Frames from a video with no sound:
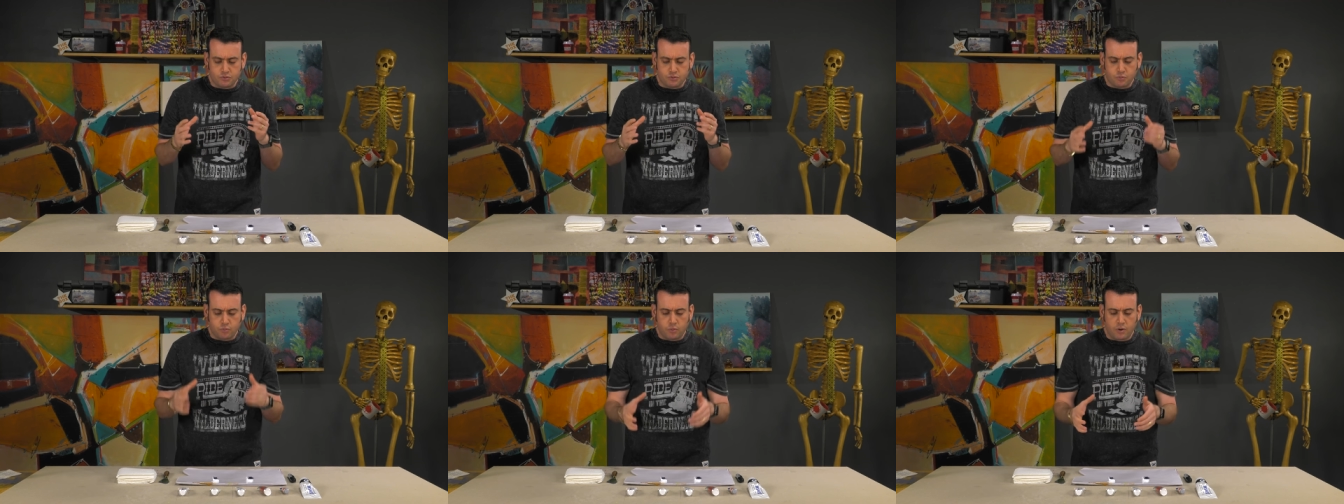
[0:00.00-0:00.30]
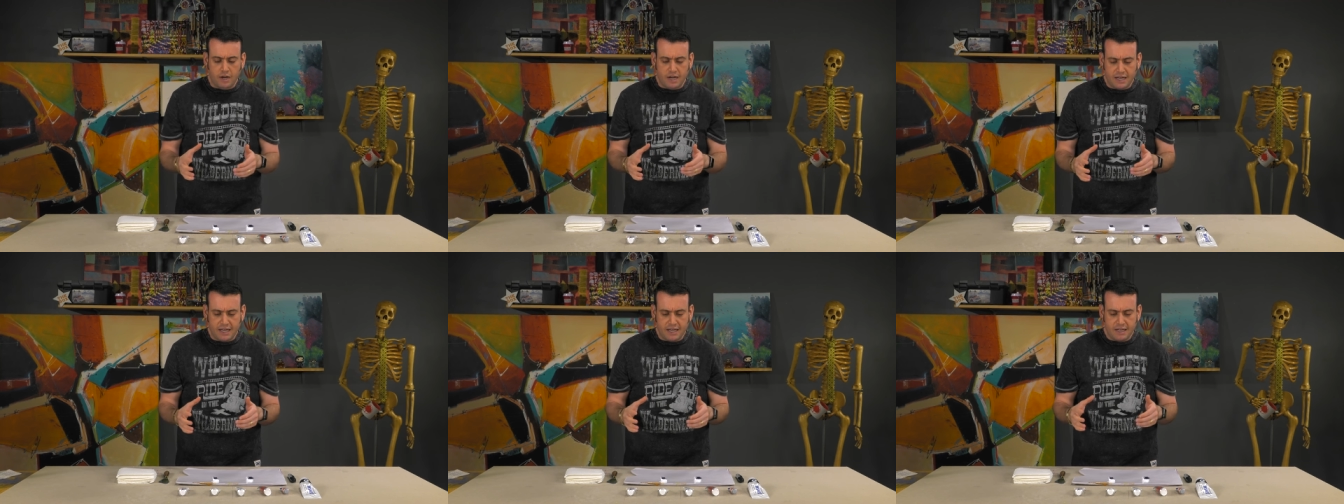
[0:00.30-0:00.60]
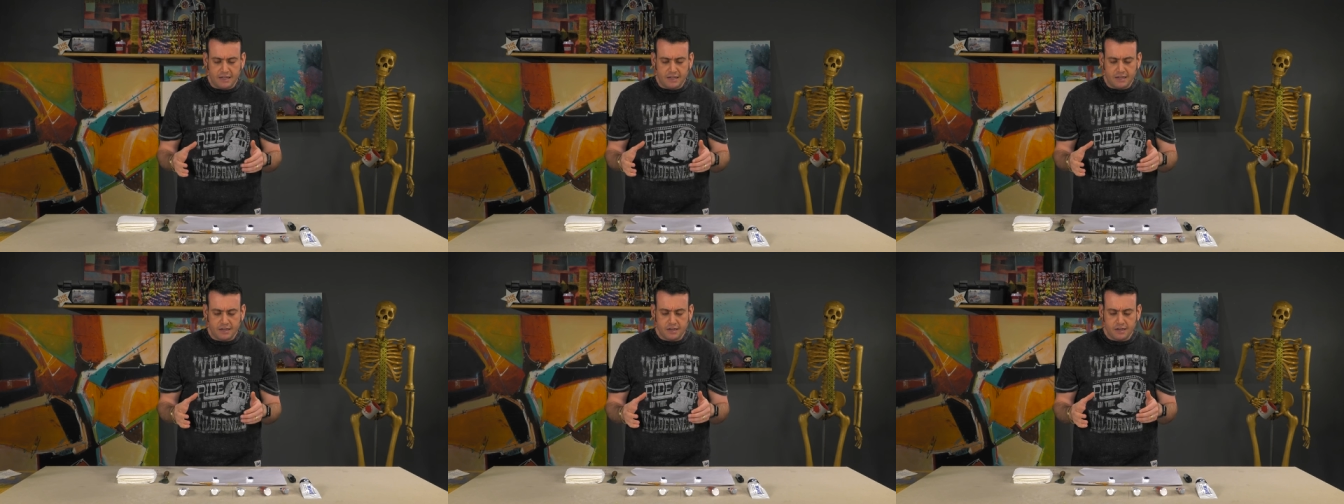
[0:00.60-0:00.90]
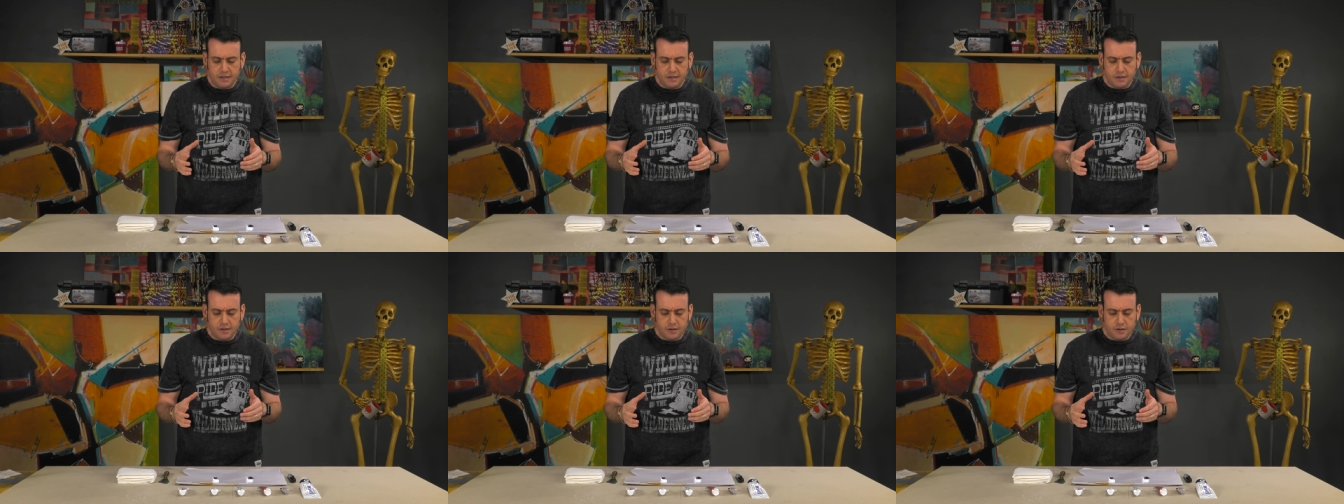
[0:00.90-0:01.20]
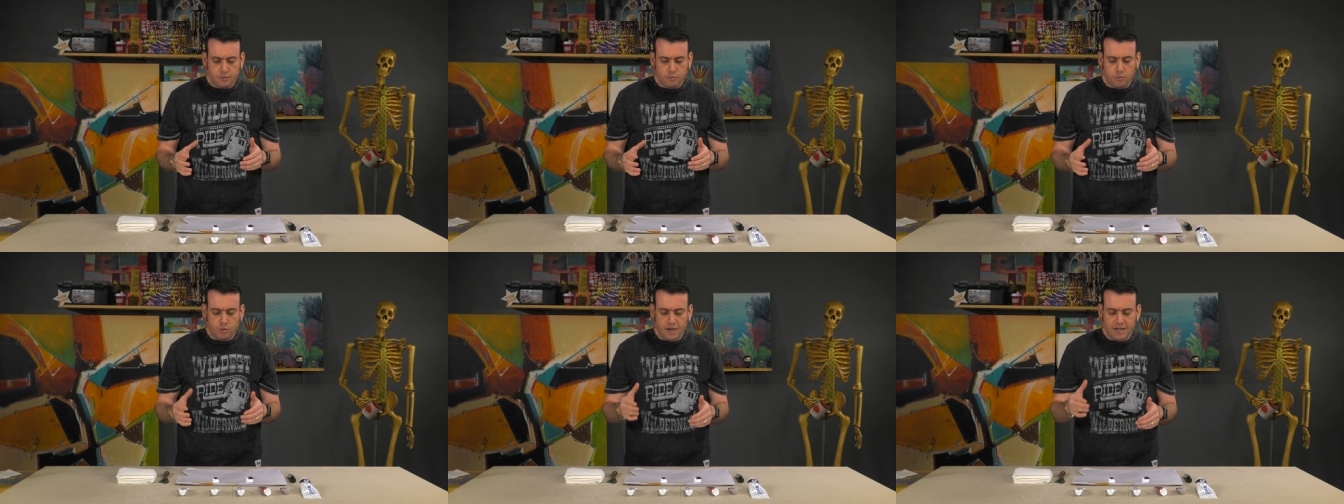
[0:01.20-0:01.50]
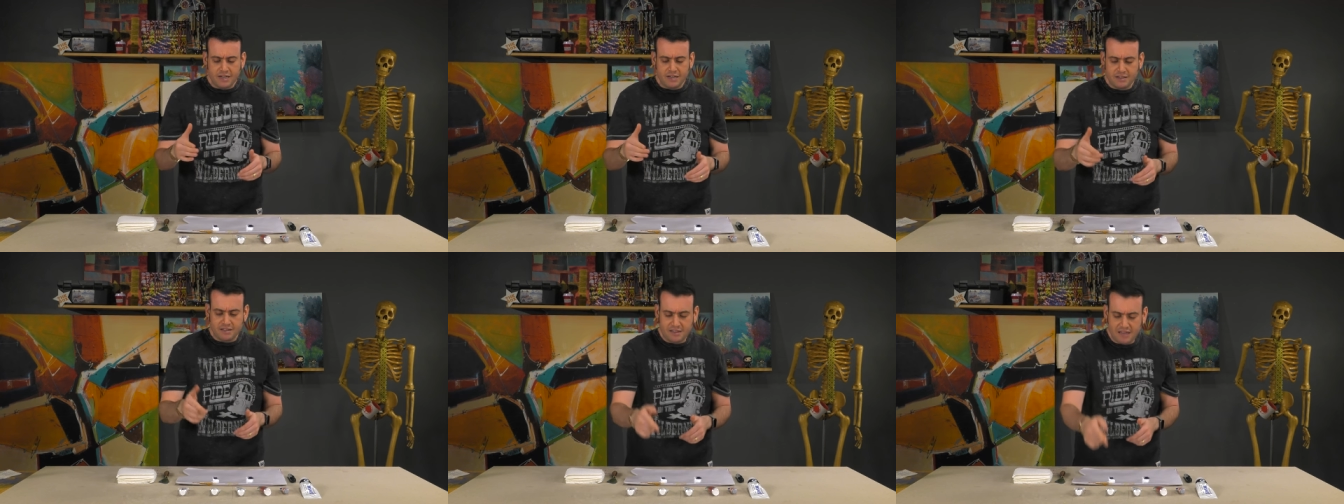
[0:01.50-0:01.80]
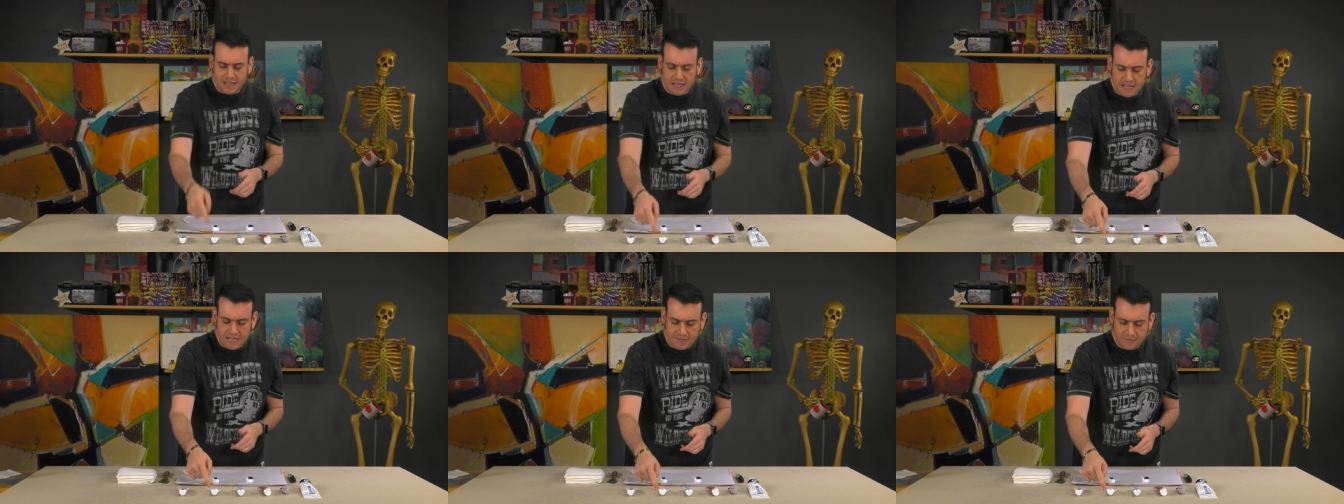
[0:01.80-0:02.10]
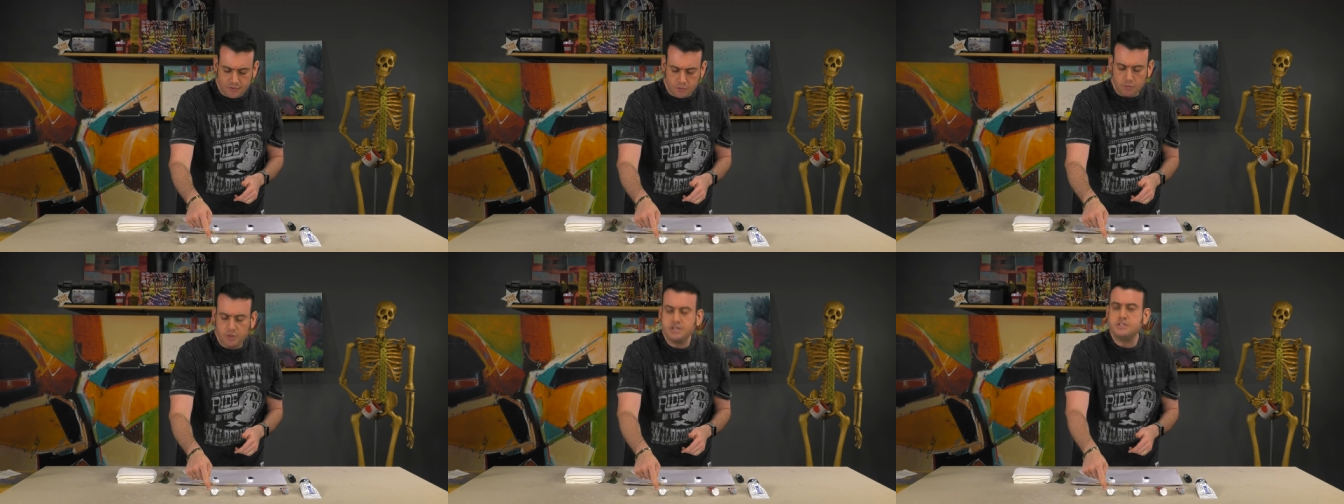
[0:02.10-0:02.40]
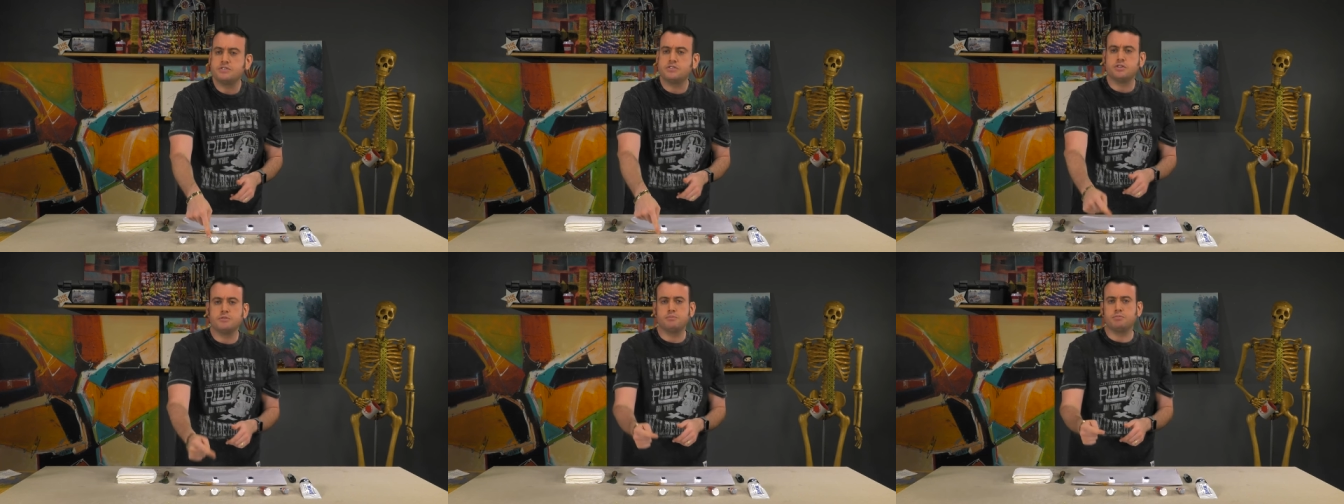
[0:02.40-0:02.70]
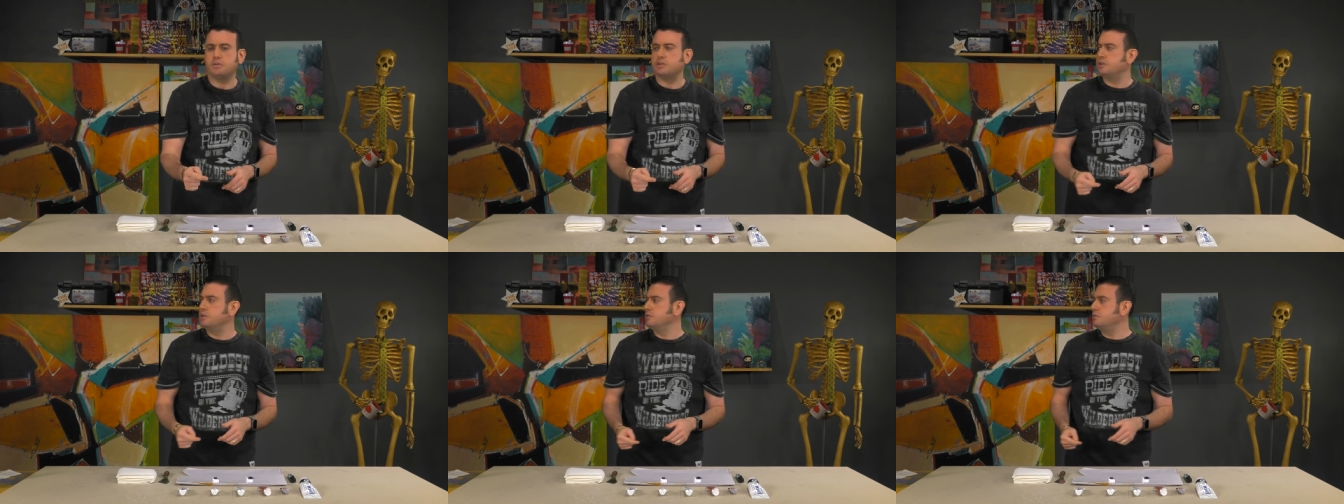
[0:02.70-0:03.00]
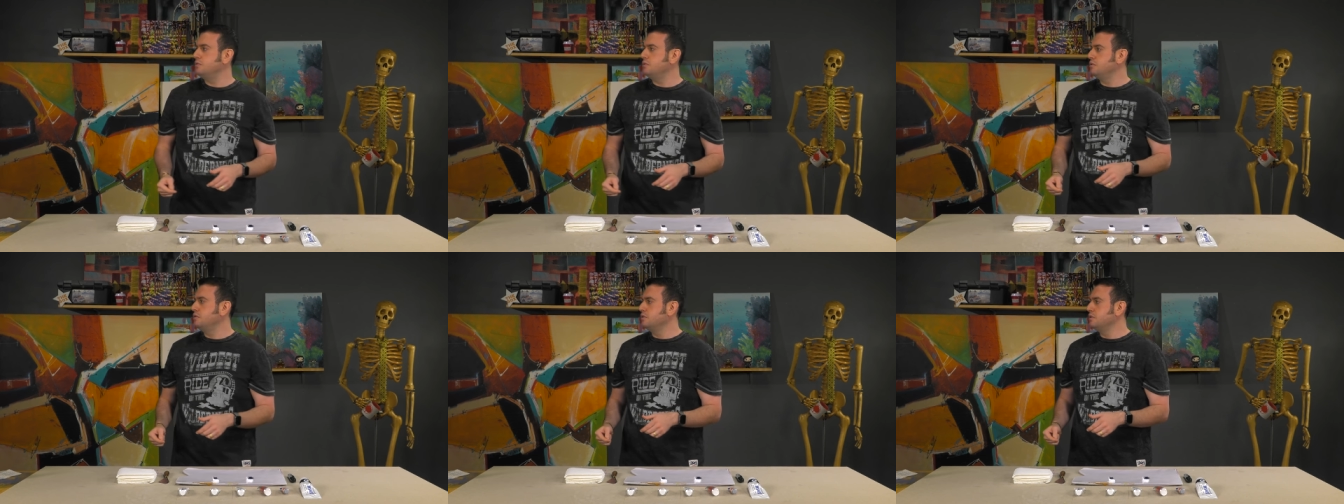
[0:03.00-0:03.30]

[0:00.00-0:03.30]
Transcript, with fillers: Why why do they have a Windsor Blue?